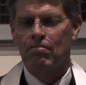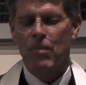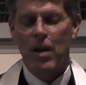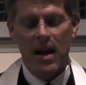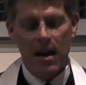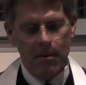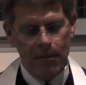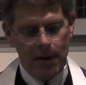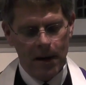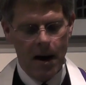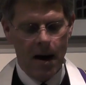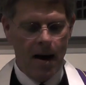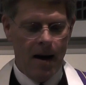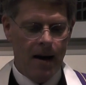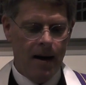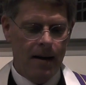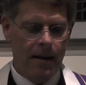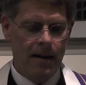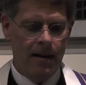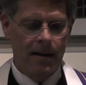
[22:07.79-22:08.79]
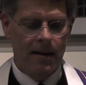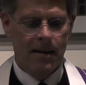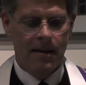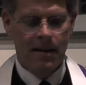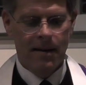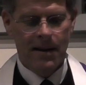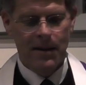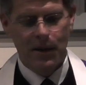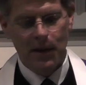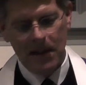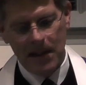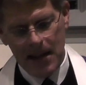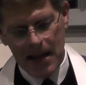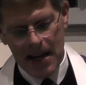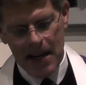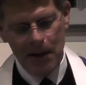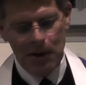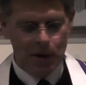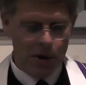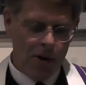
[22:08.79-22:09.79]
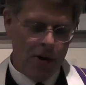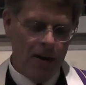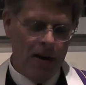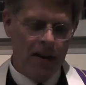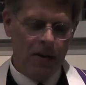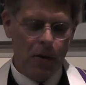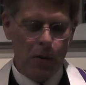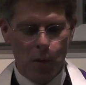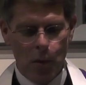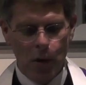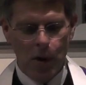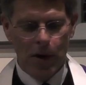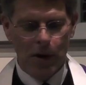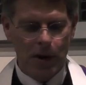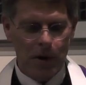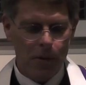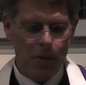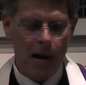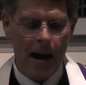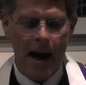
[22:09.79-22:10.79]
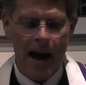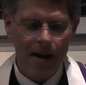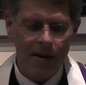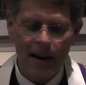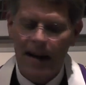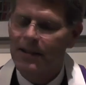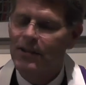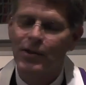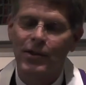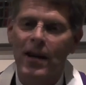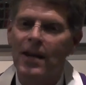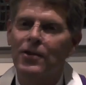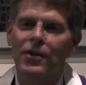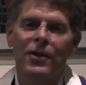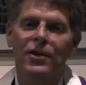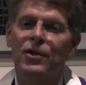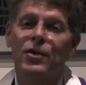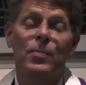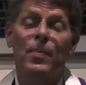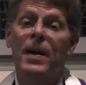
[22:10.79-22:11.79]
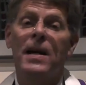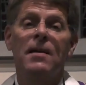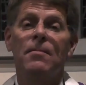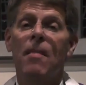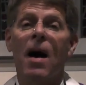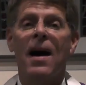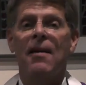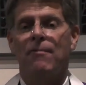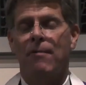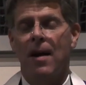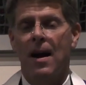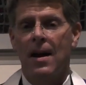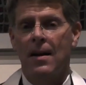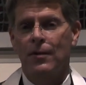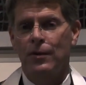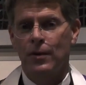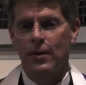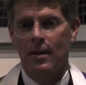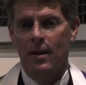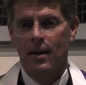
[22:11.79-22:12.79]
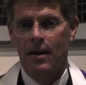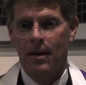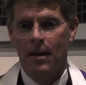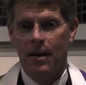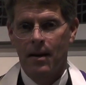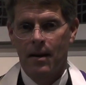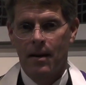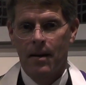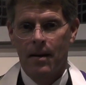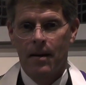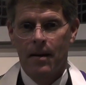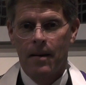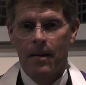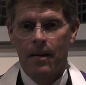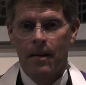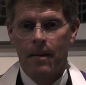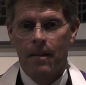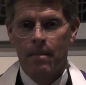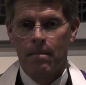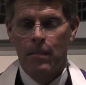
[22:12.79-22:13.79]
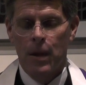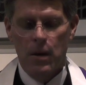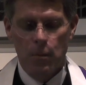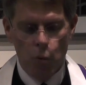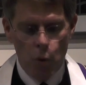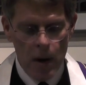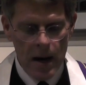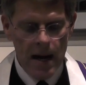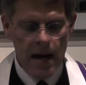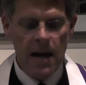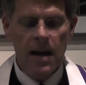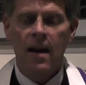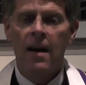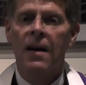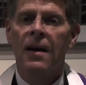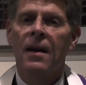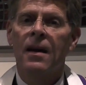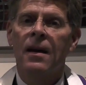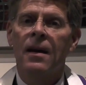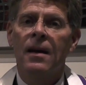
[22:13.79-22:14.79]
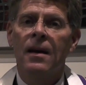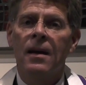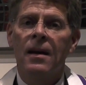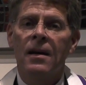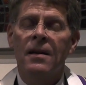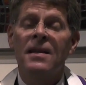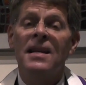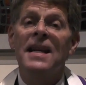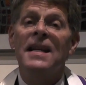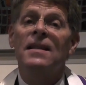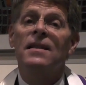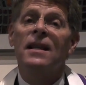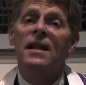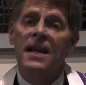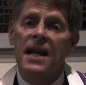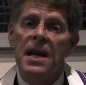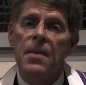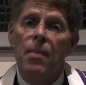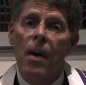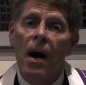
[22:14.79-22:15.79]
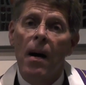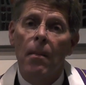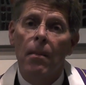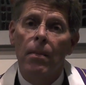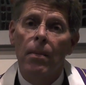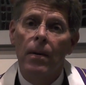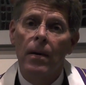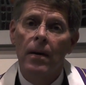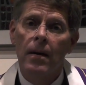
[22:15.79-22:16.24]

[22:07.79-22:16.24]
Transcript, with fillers: If God is indeed turning the world around at such a speed, my friends, then we need to keep up.